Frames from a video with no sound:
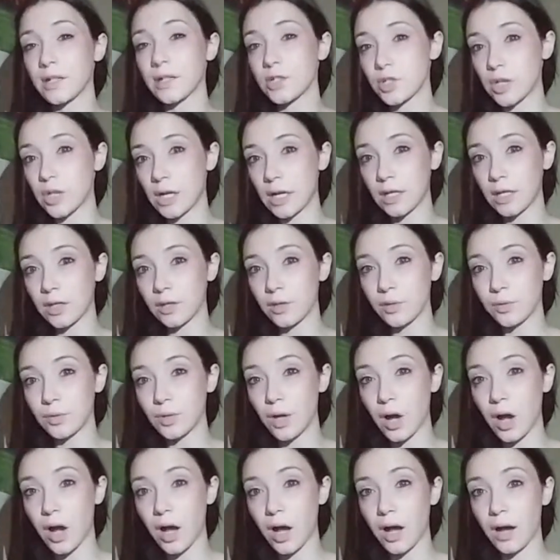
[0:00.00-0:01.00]
train a new
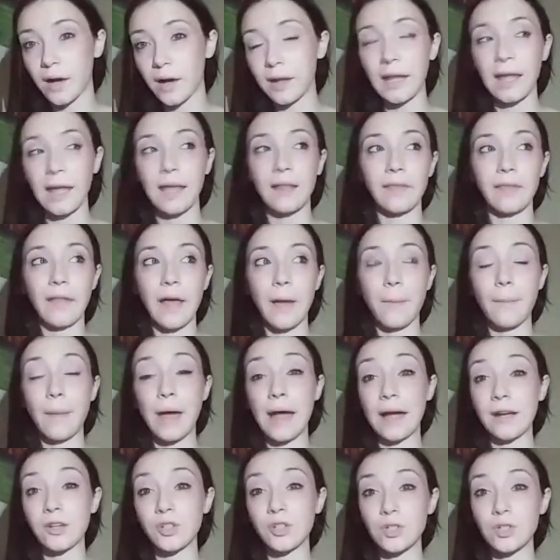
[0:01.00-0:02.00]
dog and let Max